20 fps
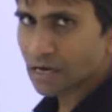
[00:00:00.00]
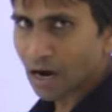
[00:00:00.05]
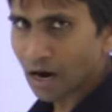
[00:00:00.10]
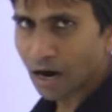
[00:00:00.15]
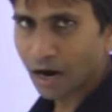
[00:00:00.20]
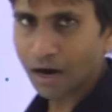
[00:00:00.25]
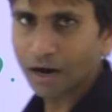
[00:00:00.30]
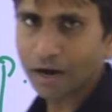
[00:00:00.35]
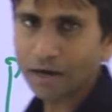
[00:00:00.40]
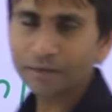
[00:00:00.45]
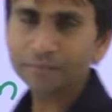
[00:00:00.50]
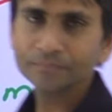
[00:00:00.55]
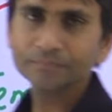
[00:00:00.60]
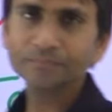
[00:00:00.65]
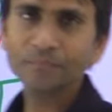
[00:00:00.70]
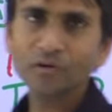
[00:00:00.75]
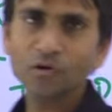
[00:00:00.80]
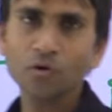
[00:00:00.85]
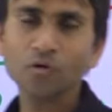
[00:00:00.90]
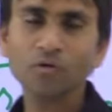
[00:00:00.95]

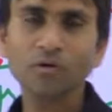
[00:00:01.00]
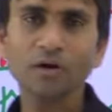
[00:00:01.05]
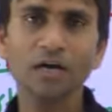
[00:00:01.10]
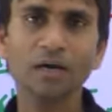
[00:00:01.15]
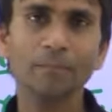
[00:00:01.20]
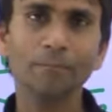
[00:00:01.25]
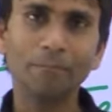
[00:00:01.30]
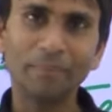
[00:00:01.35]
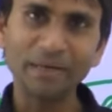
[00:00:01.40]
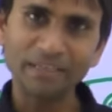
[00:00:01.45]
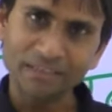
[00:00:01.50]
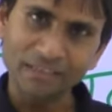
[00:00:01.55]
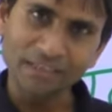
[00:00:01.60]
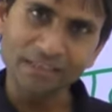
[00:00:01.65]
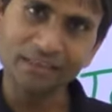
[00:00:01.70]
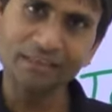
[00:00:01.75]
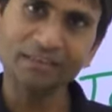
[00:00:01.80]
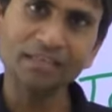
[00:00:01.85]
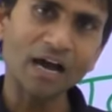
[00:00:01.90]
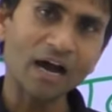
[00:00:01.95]
occur
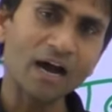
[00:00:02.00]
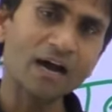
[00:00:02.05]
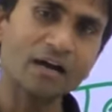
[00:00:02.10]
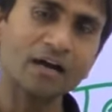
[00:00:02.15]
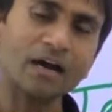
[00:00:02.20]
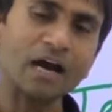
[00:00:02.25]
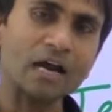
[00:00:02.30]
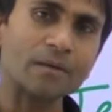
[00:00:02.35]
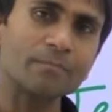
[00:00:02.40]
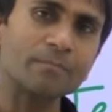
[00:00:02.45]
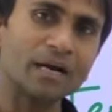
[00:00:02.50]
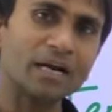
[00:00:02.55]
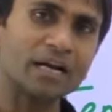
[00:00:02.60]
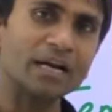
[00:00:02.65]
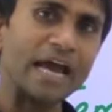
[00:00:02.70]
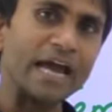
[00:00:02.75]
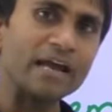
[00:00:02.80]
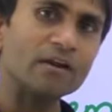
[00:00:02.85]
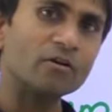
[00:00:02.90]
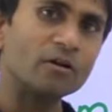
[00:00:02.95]
within the Kármán
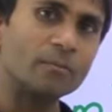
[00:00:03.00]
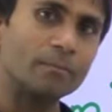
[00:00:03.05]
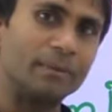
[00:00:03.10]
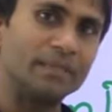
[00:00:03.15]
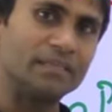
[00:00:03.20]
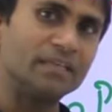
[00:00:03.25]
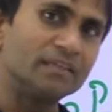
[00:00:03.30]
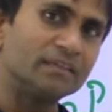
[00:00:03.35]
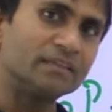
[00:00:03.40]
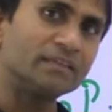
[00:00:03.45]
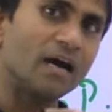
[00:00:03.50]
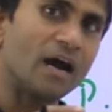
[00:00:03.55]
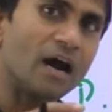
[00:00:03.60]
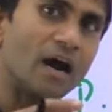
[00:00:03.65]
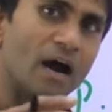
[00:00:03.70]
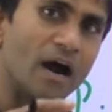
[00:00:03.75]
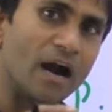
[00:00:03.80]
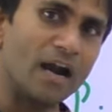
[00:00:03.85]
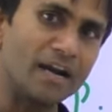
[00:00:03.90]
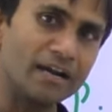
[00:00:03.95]
line or within the
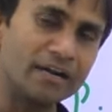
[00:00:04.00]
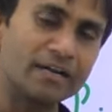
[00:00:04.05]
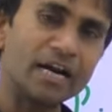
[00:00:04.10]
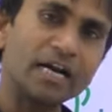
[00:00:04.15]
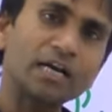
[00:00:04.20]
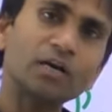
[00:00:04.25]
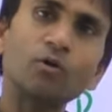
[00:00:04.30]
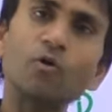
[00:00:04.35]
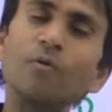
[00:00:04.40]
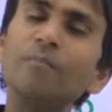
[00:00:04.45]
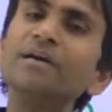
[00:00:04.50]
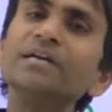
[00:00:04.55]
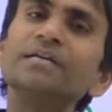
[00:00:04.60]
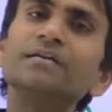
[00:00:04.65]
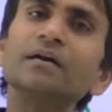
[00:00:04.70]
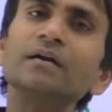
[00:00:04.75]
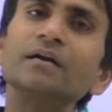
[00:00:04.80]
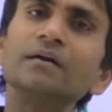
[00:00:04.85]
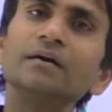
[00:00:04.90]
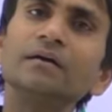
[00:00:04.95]
100
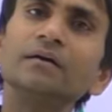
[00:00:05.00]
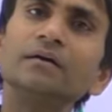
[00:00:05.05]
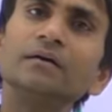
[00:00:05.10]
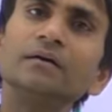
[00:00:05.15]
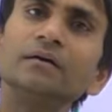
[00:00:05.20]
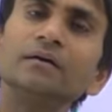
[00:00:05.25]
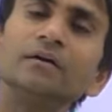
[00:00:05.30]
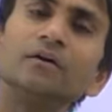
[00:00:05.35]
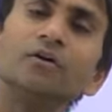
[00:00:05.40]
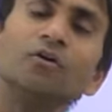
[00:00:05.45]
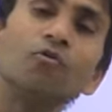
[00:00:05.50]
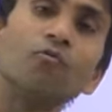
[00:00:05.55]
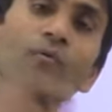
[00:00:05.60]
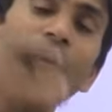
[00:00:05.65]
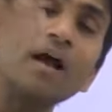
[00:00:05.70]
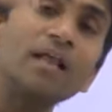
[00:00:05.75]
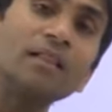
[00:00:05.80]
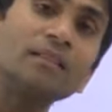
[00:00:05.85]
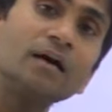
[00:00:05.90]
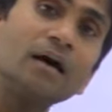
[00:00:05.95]
kilometer,
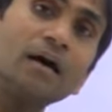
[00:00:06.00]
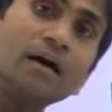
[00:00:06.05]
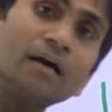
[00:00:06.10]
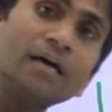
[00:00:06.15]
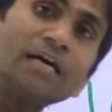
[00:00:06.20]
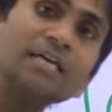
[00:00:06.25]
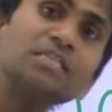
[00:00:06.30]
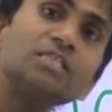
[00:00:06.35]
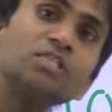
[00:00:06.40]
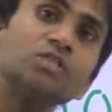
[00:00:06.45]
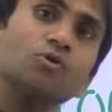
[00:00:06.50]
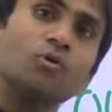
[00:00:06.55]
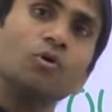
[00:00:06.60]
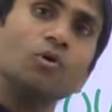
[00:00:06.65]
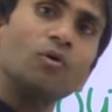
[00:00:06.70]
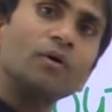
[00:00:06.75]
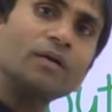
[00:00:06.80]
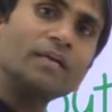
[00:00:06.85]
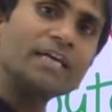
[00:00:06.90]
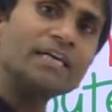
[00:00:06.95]
while the
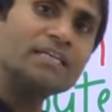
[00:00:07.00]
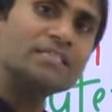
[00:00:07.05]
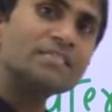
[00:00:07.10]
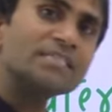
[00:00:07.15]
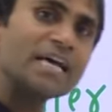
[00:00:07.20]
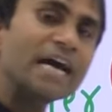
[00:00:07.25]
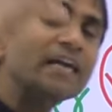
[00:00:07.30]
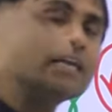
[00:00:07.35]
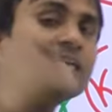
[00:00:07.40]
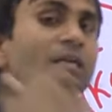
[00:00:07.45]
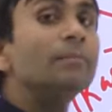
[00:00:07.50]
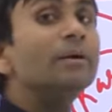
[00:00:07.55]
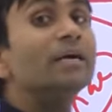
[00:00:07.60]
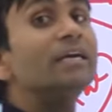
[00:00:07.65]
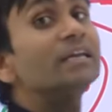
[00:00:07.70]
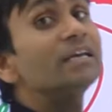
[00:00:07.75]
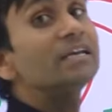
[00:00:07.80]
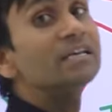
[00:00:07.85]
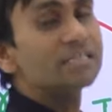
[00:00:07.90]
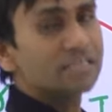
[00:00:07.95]
astronautics
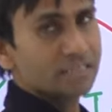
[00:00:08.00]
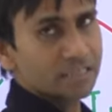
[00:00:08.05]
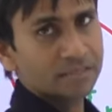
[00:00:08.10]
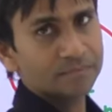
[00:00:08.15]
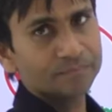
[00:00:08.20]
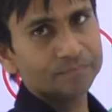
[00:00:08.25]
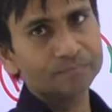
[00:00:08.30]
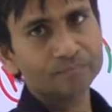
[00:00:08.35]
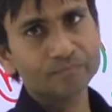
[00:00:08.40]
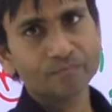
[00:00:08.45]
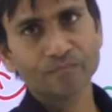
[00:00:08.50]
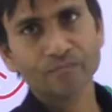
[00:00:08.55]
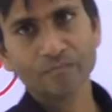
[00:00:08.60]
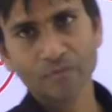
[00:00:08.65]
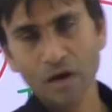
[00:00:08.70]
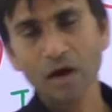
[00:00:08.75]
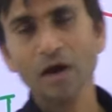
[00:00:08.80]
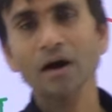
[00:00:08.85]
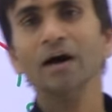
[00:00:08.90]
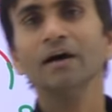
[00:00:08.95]
activities
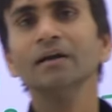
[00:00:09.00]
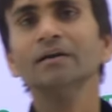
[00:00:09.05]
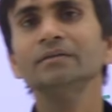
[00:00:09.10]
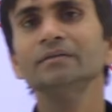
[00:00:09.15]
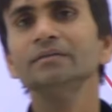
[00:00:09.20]
are